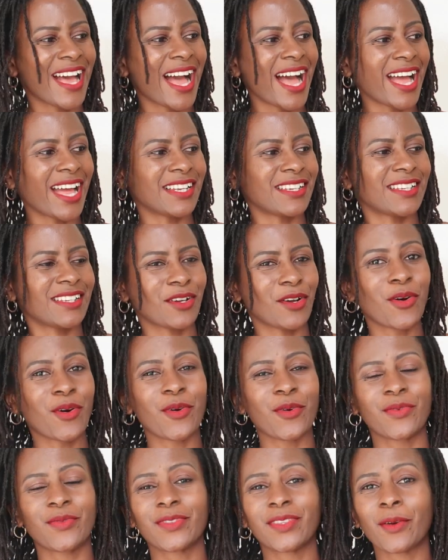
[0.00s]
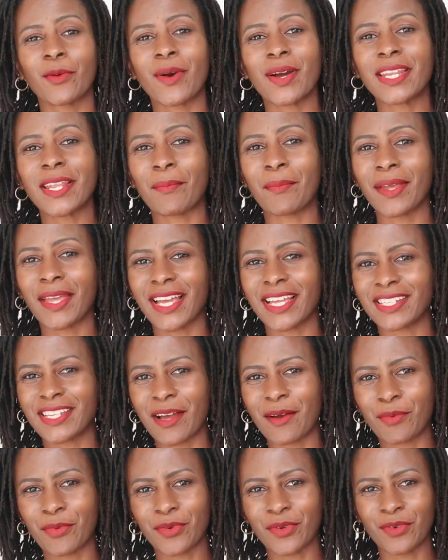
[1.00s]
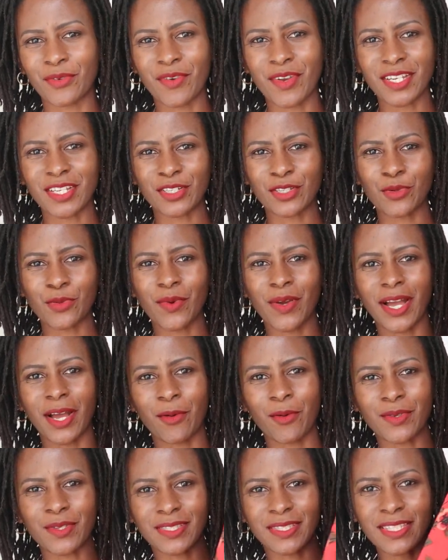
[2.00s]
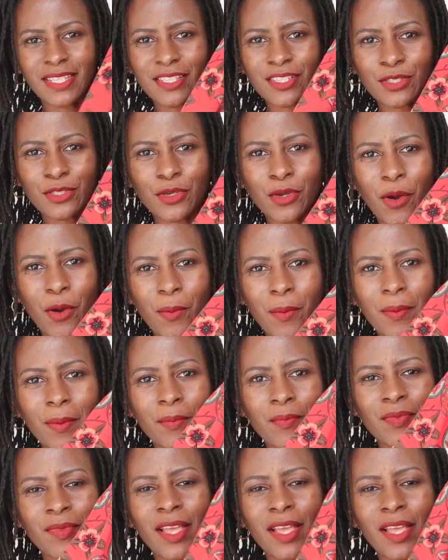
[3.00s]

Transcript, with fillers: And oh, the one I paired up with ready to wear was this top